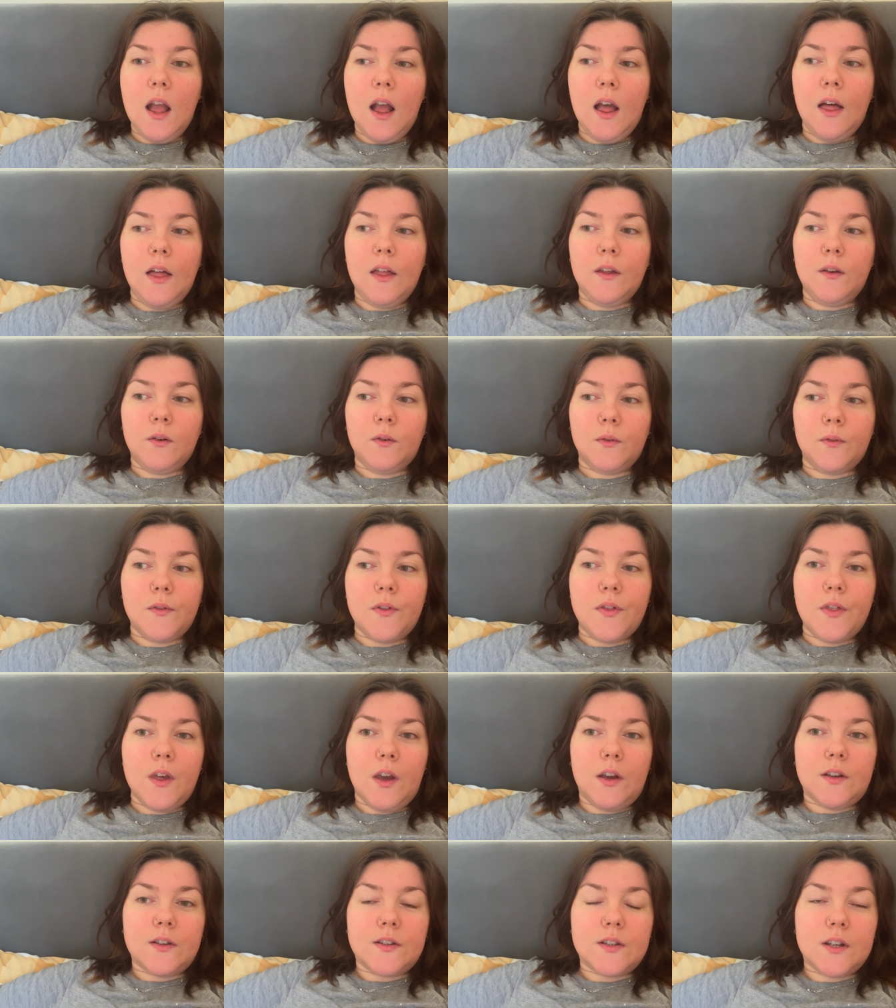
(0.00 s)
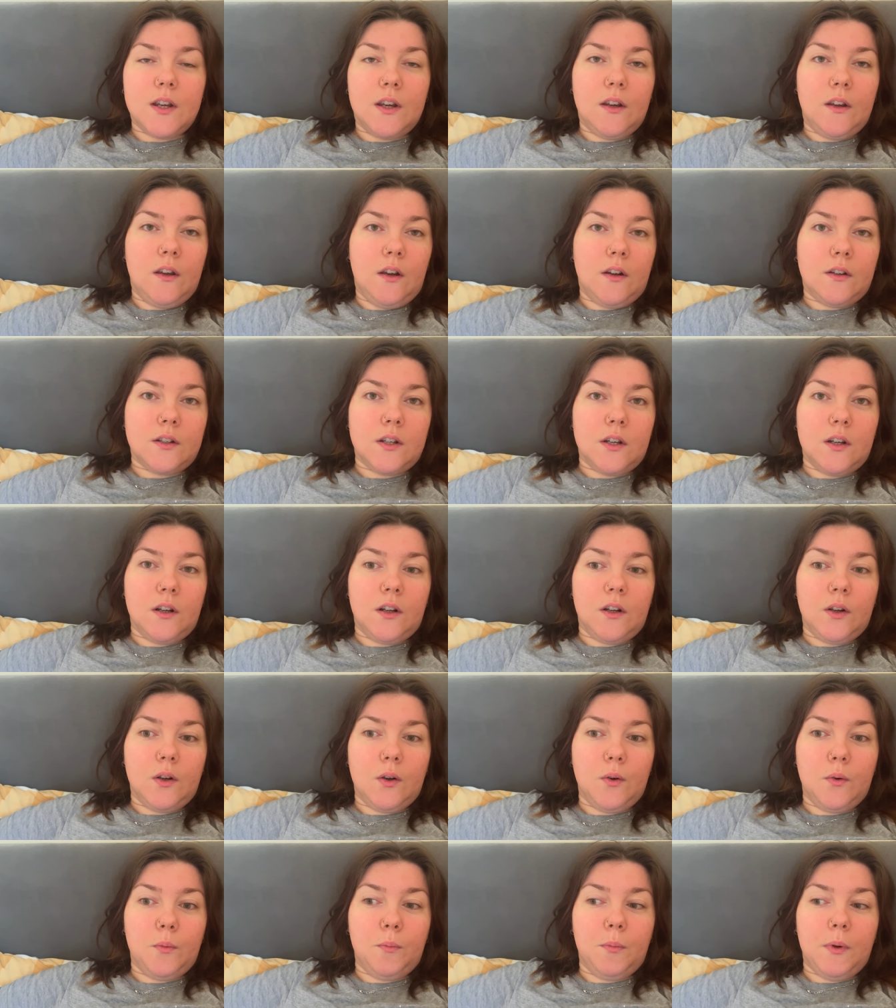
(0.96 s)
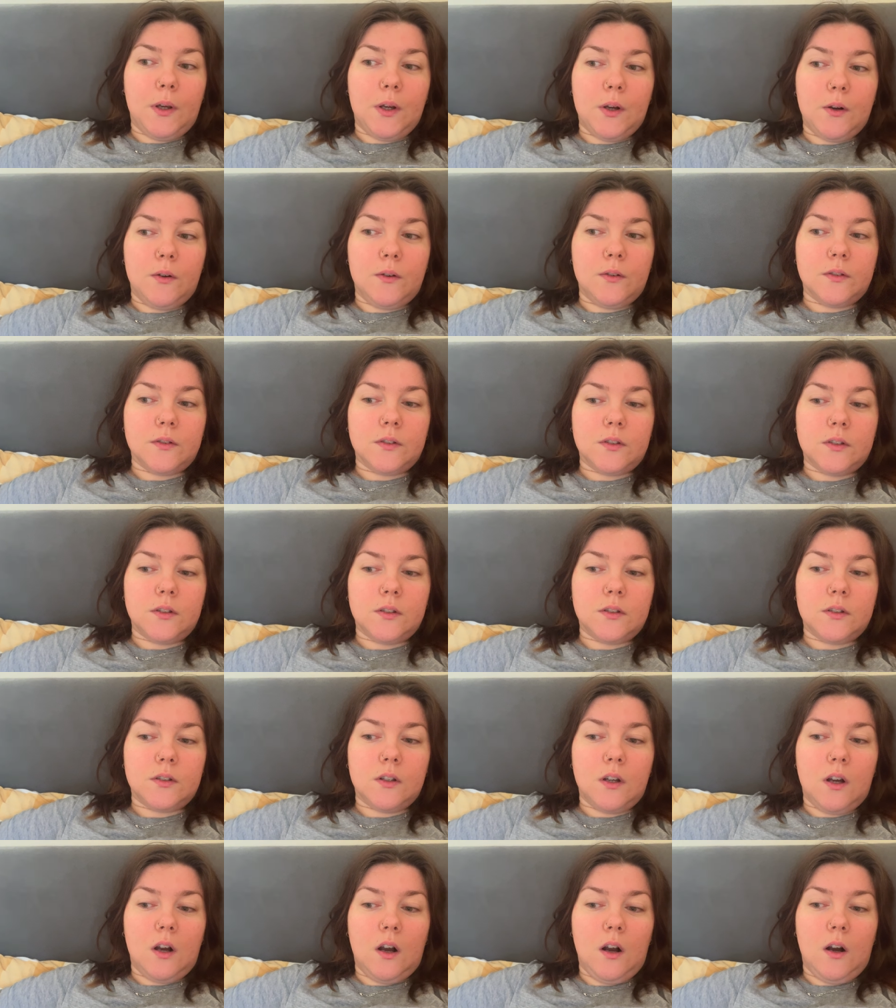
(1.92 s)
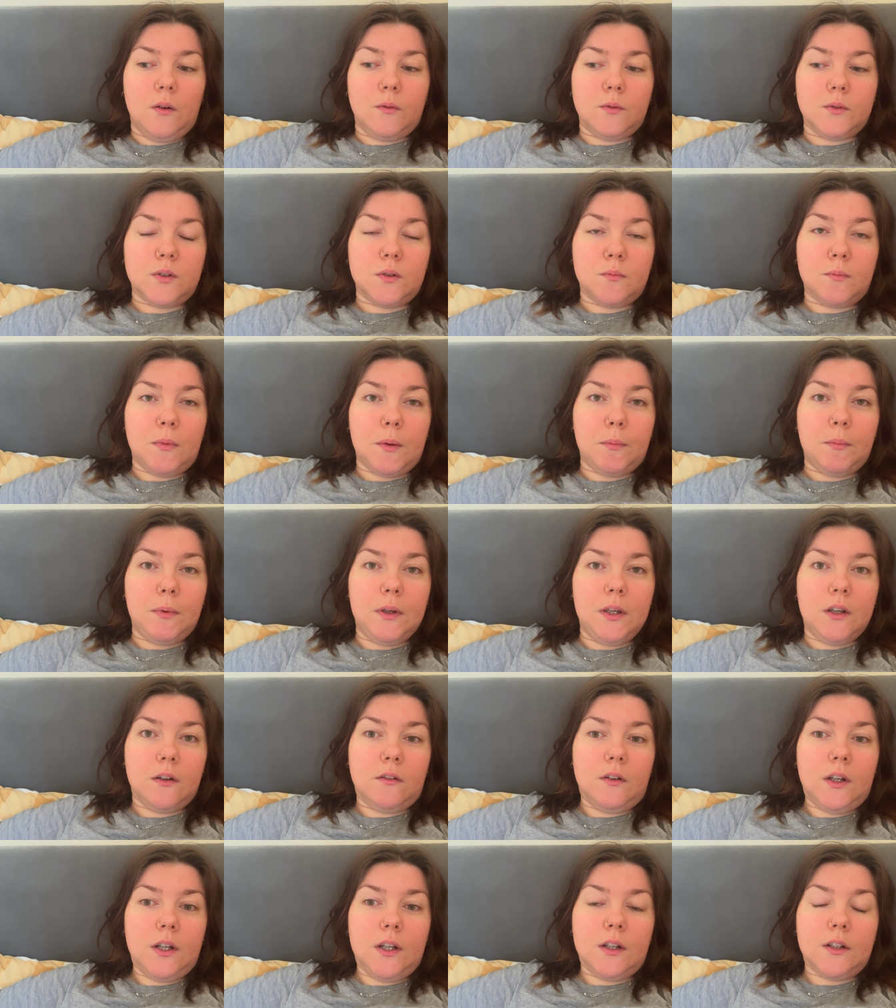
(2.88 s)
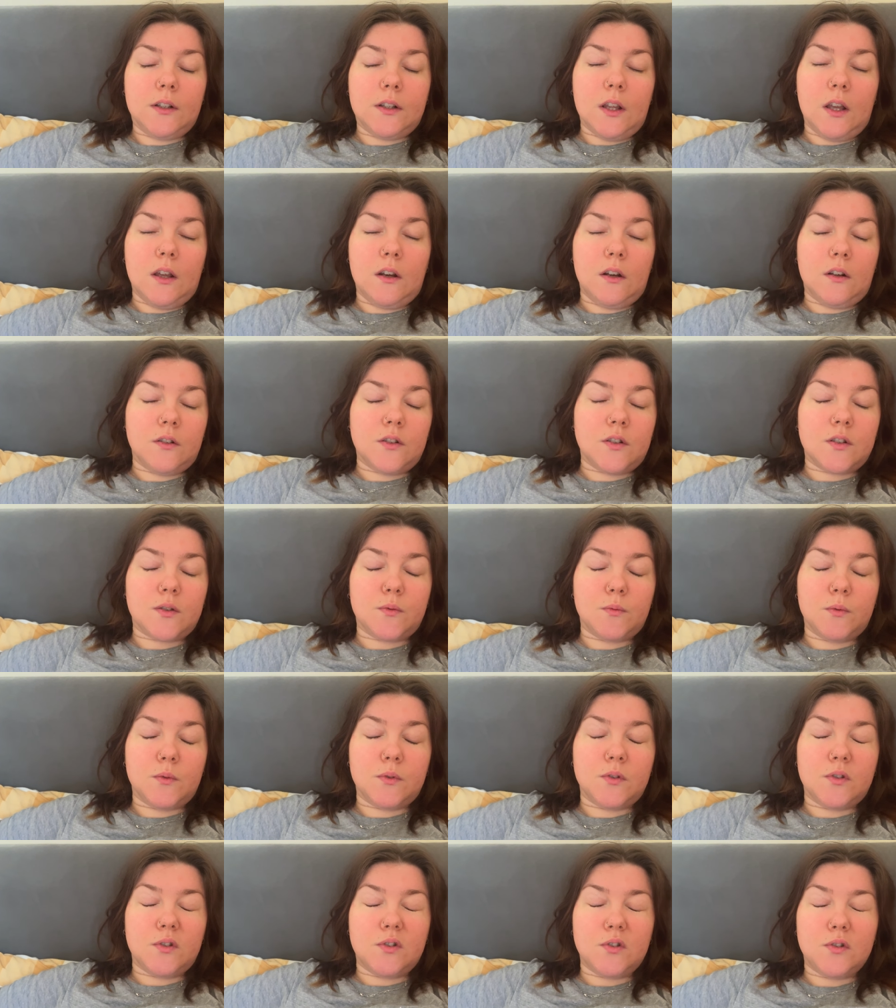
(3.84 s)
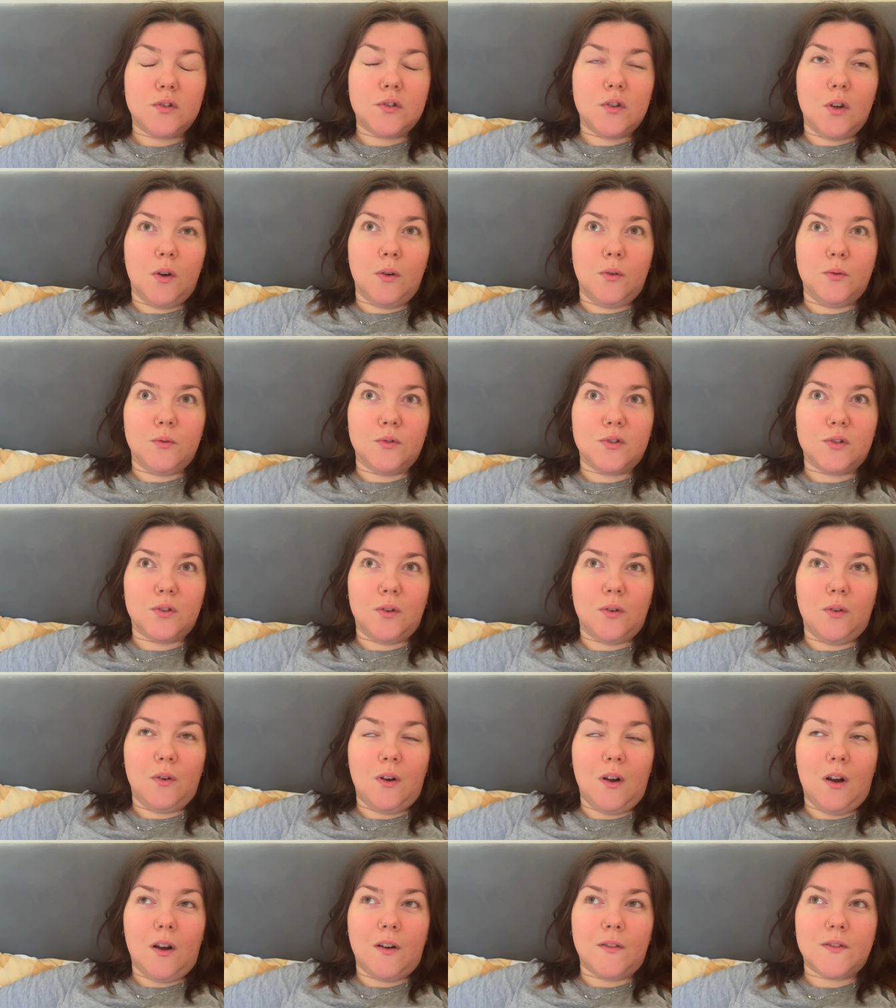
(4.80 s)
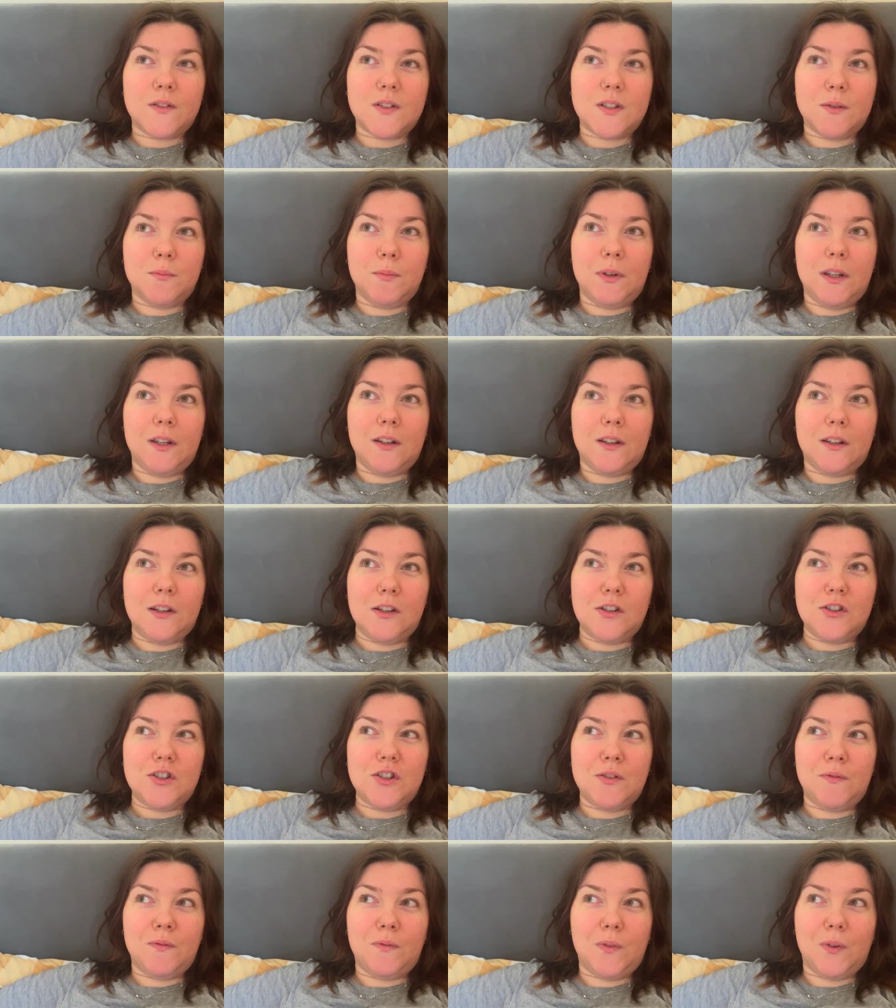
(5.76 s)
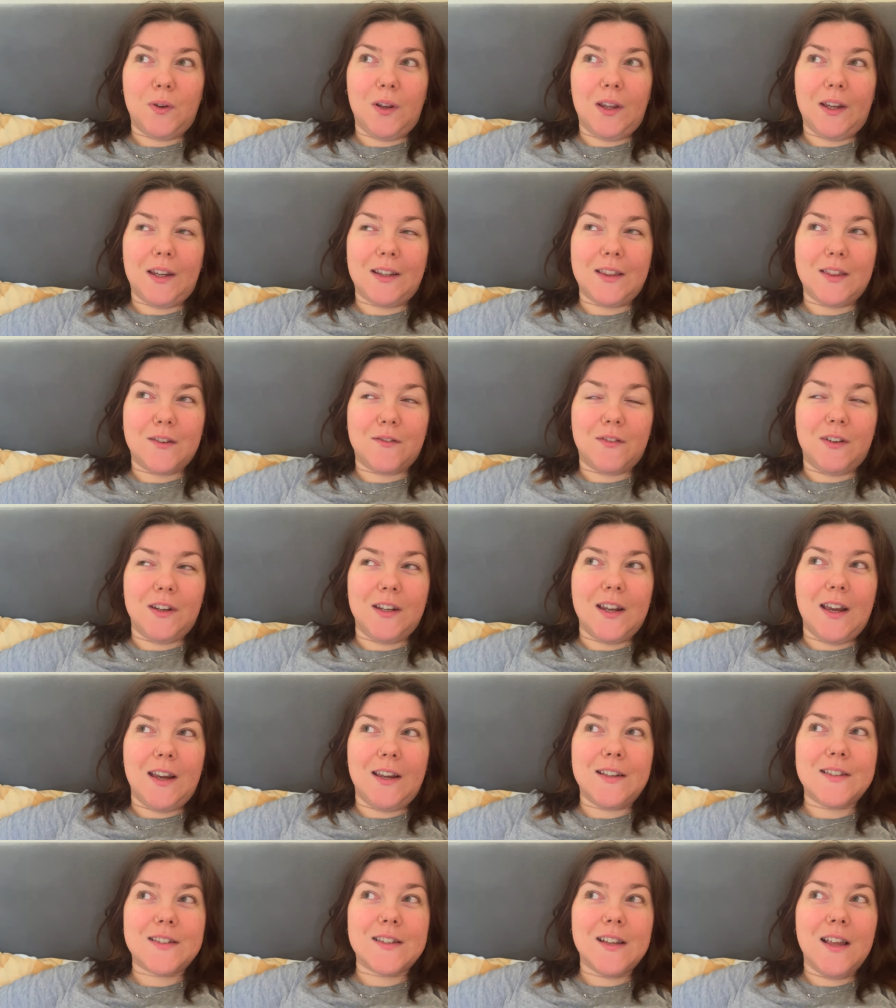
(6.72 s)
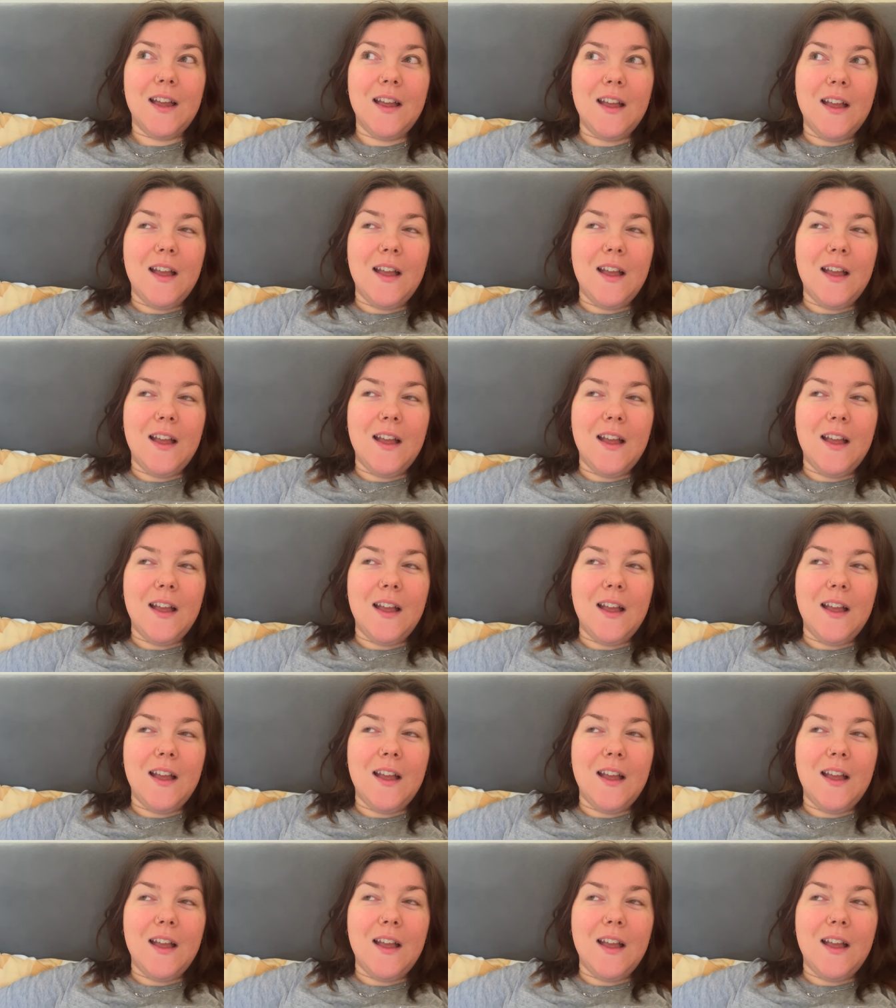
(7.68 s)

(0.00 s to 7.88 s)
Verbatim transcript: and on Thursday I didn't go because I was on my period and I just was so so after being in the gym for like three days